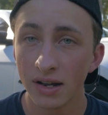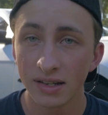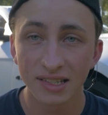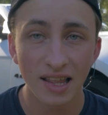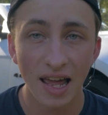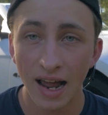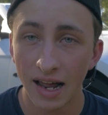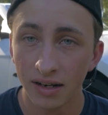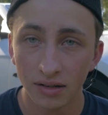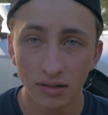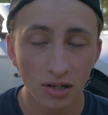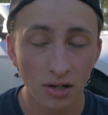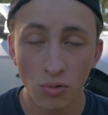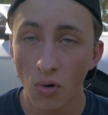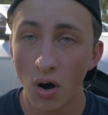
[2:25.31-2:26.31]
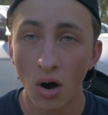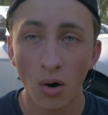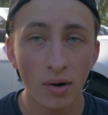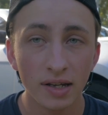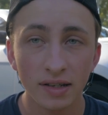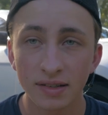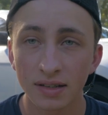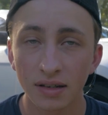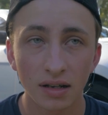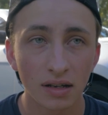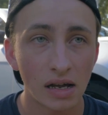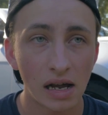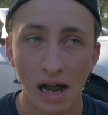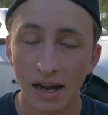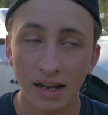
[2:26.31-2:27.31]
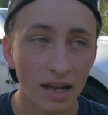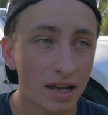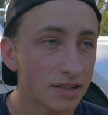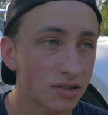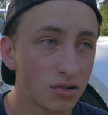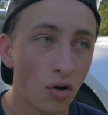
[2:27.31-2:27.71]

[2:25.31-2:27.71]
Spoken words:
is that. You always, I guess,